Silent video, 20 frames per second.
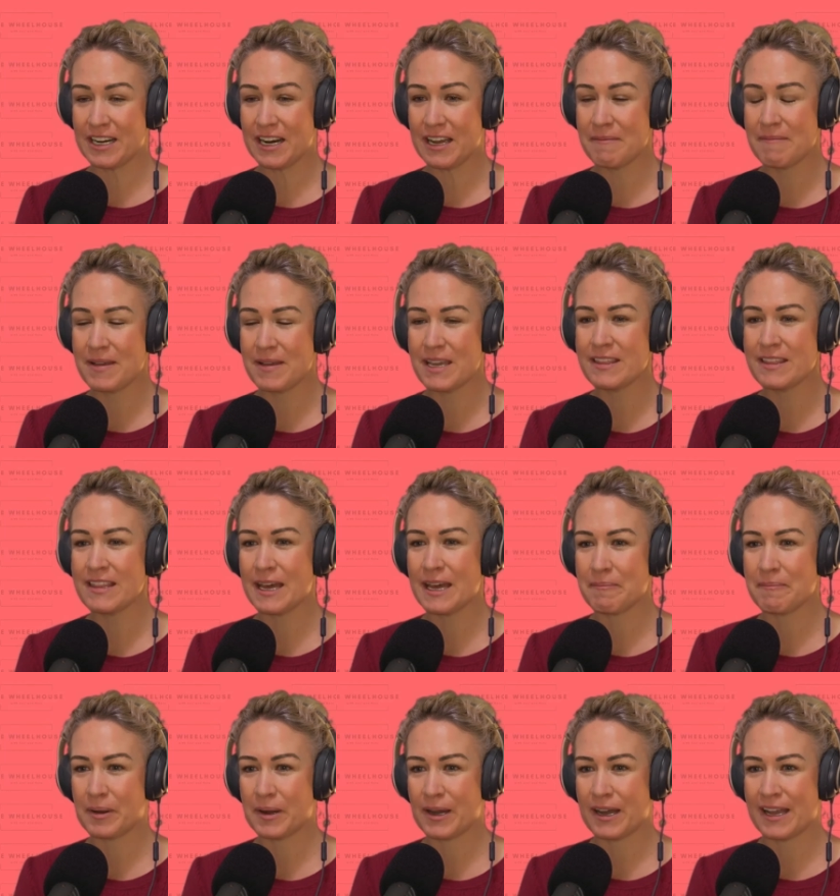And I mean
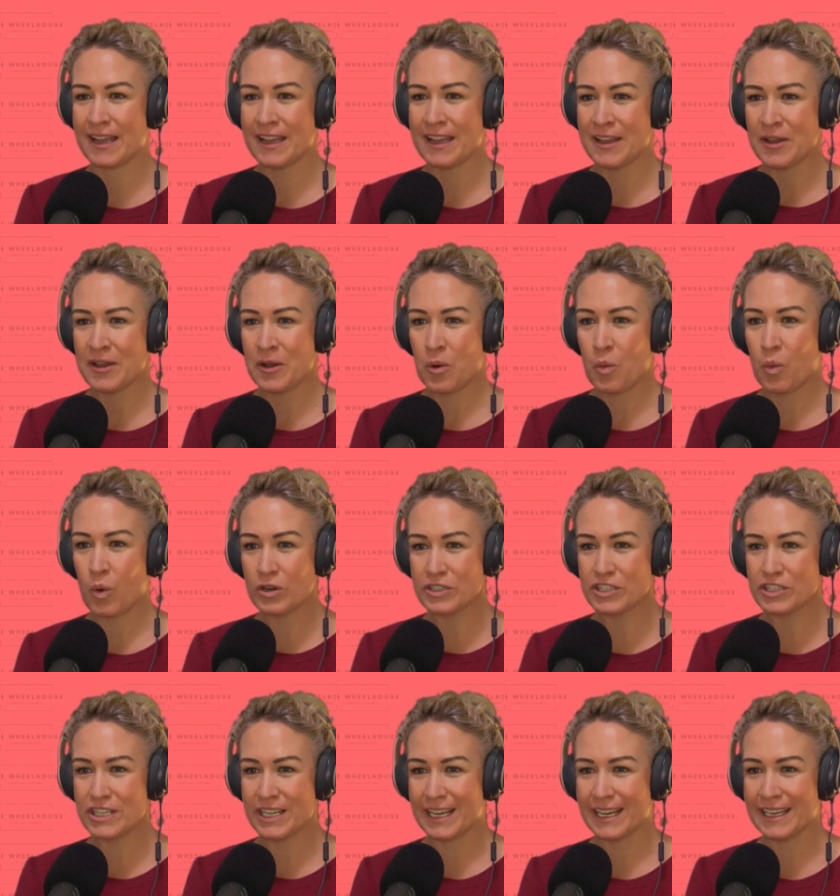that by
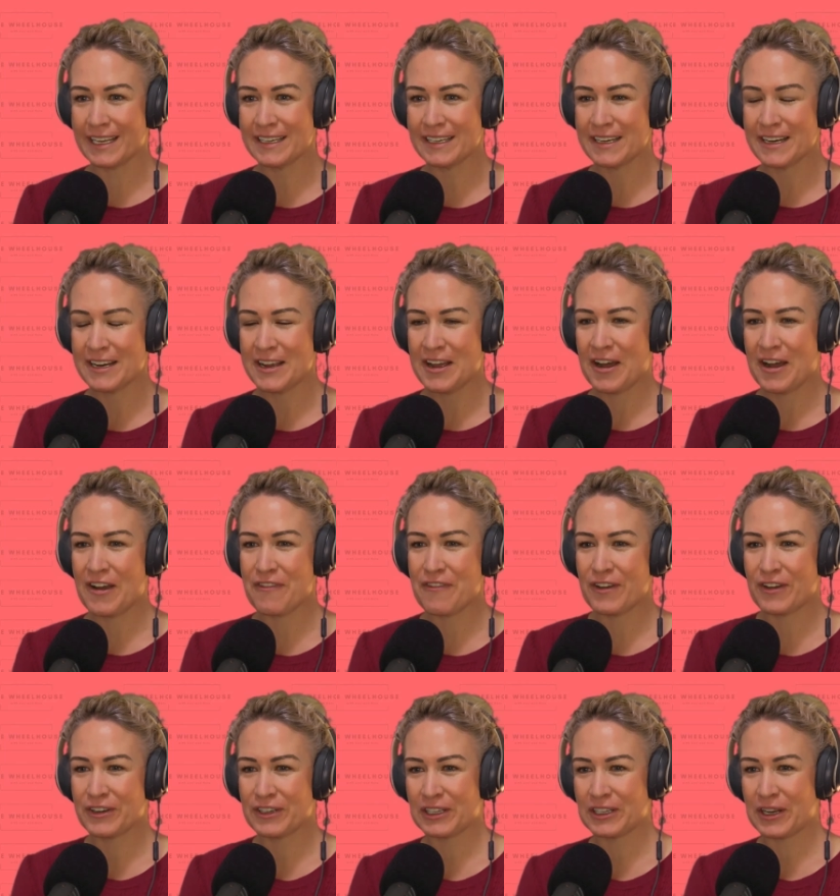watching it I
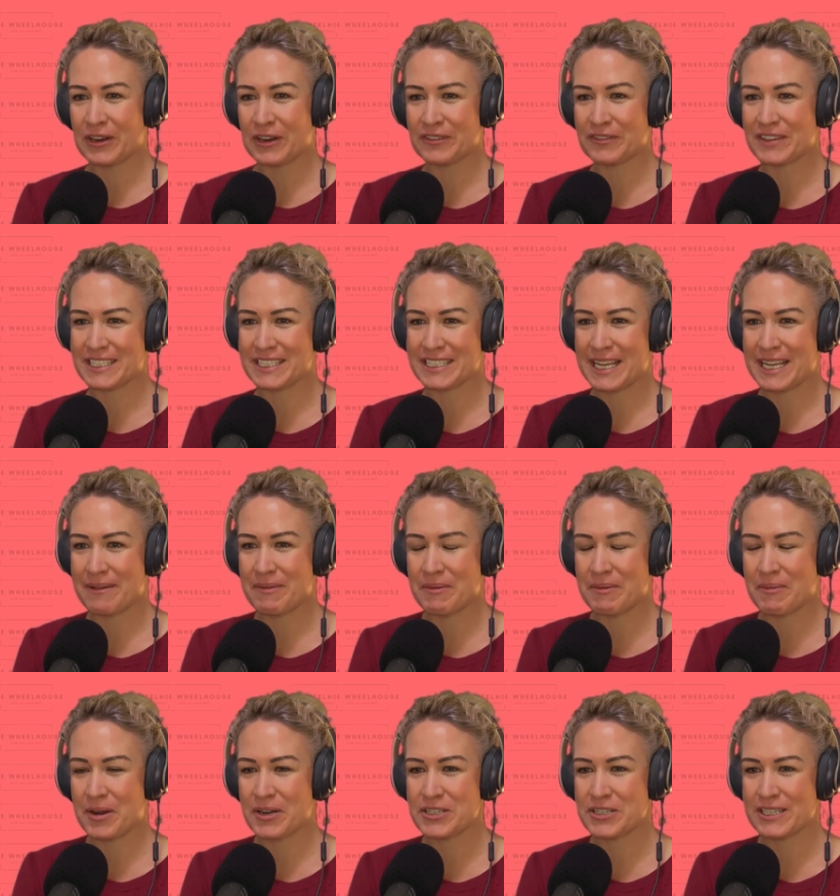felt a lot of the same
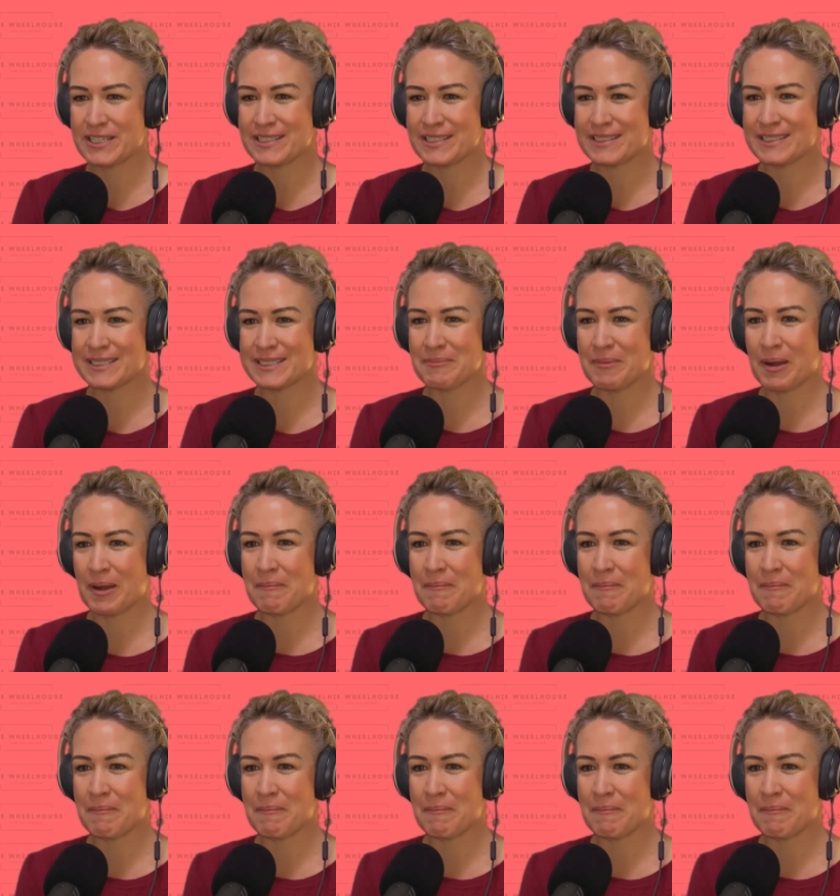emotions.